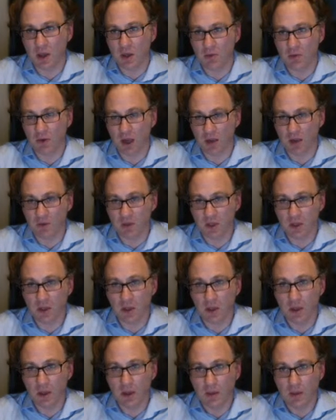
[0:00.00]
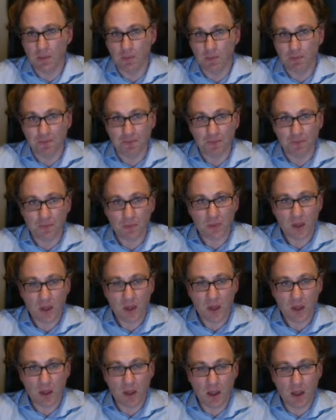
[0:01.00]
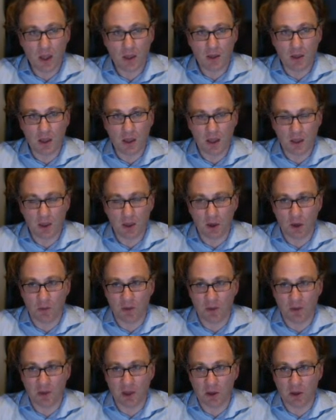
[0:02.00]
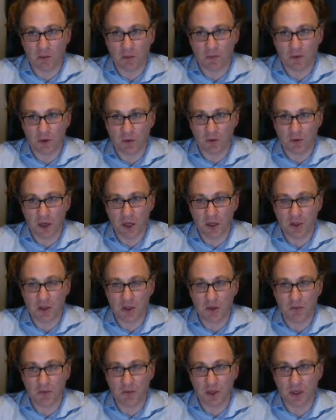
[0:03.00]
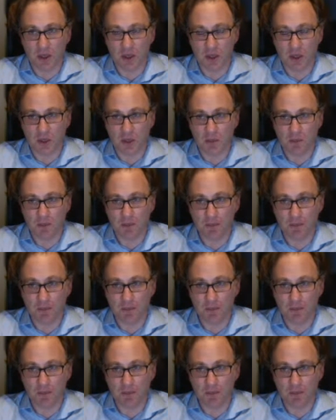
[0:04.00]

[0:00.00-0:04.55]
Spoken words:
arrives at the optimal configuration of these